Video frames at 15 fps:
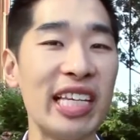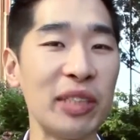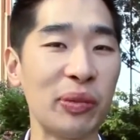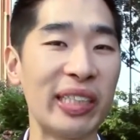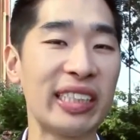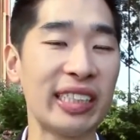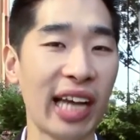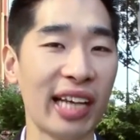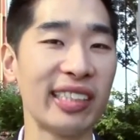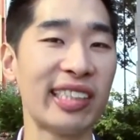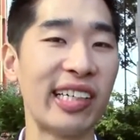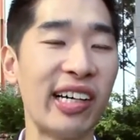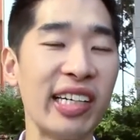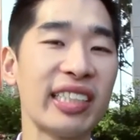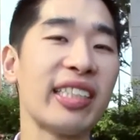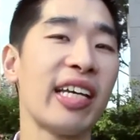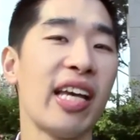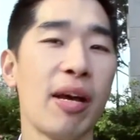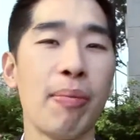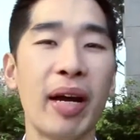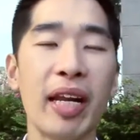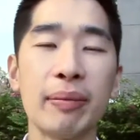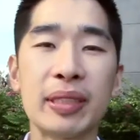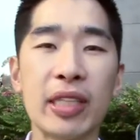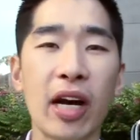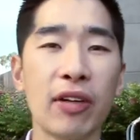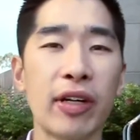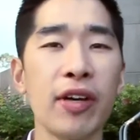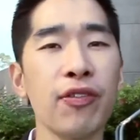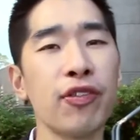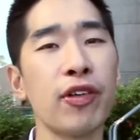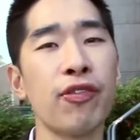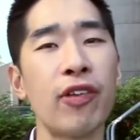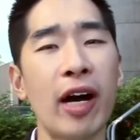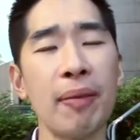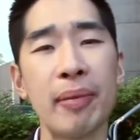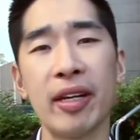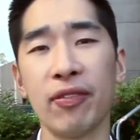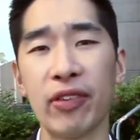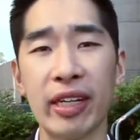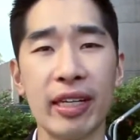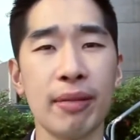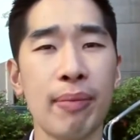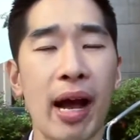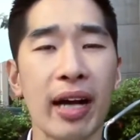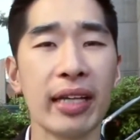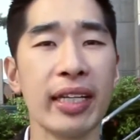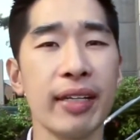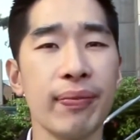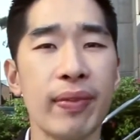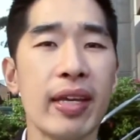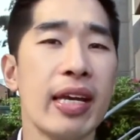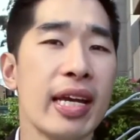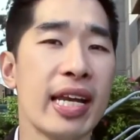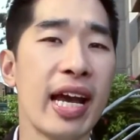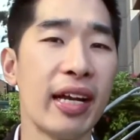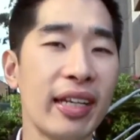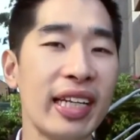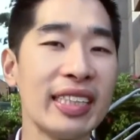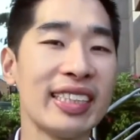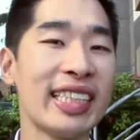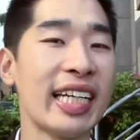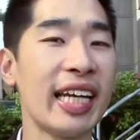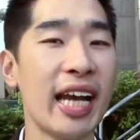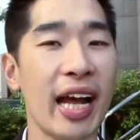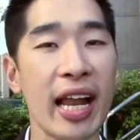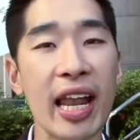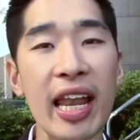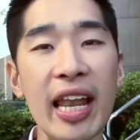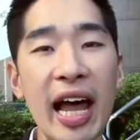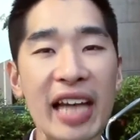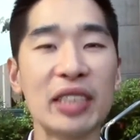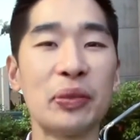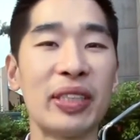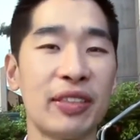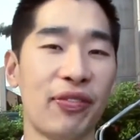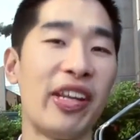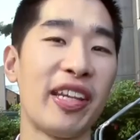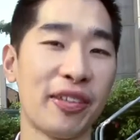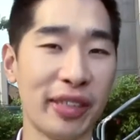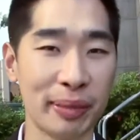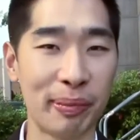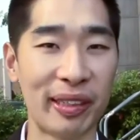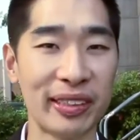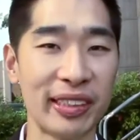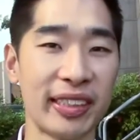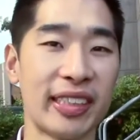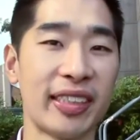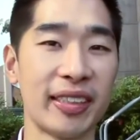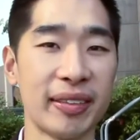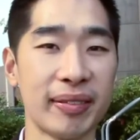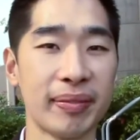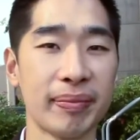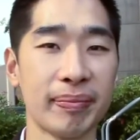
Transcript: for this week's challenge, guys. My name's Tyrone for 5 Minute Video Marketing. Now, let's check out last week's video responses.